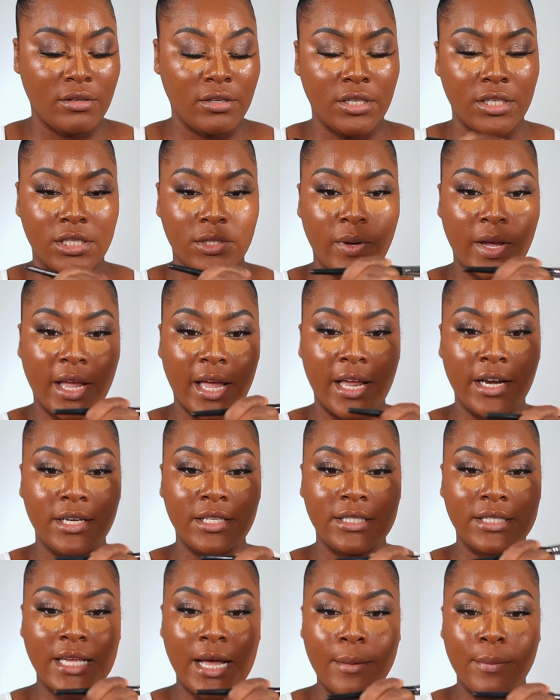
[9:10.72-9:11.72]
So I kind
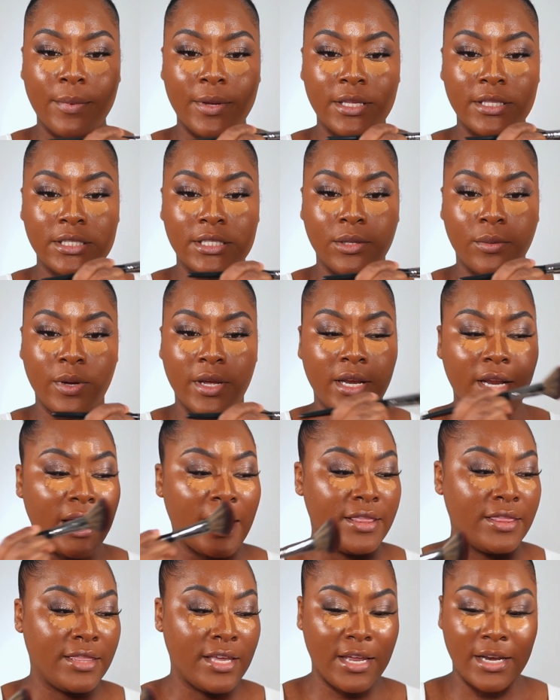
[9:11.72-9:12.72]
of tap into it,
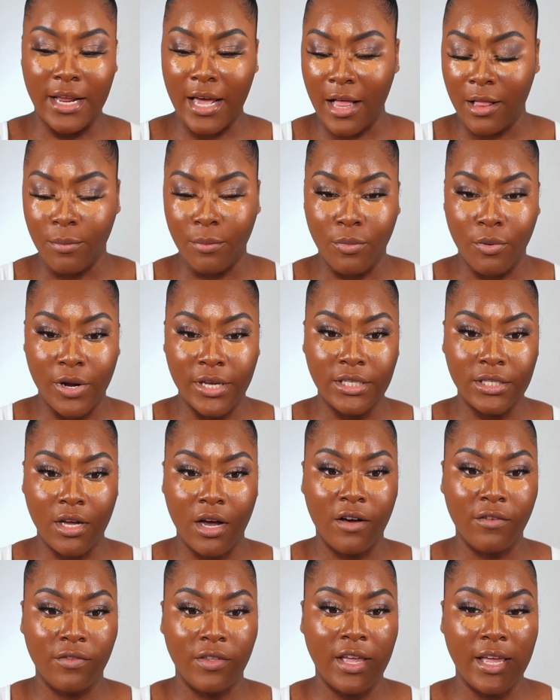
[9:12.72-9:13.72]
and then I'll press
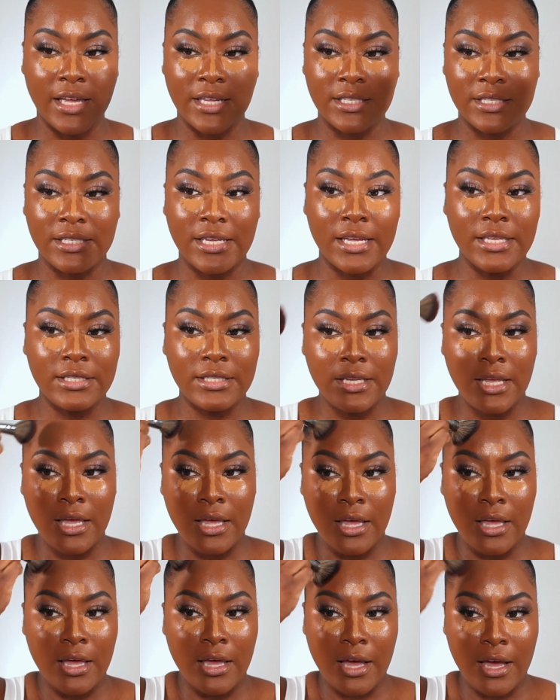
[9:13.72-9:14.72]
off the excess
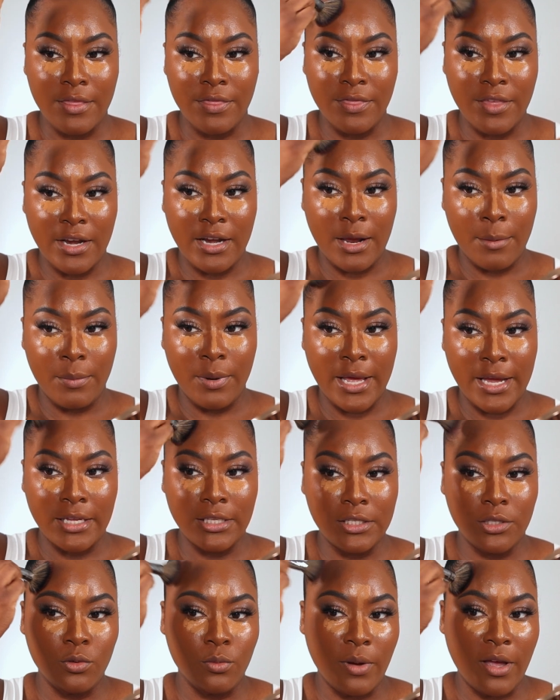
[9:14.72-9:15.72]
and then apply it
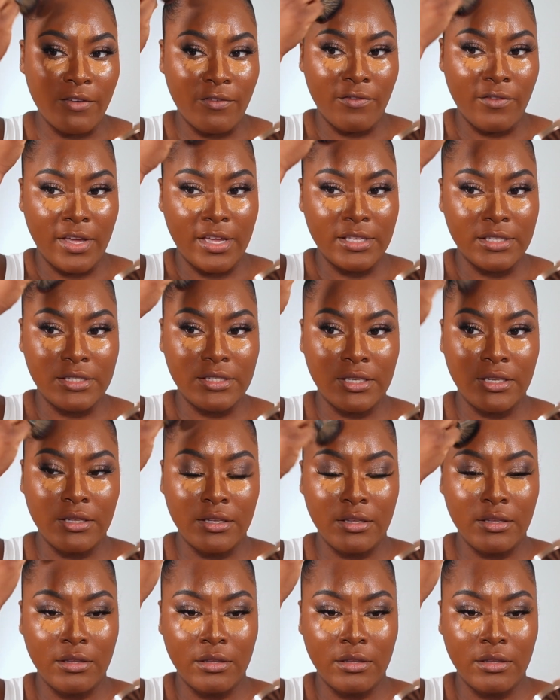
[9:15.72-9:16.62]
to my face.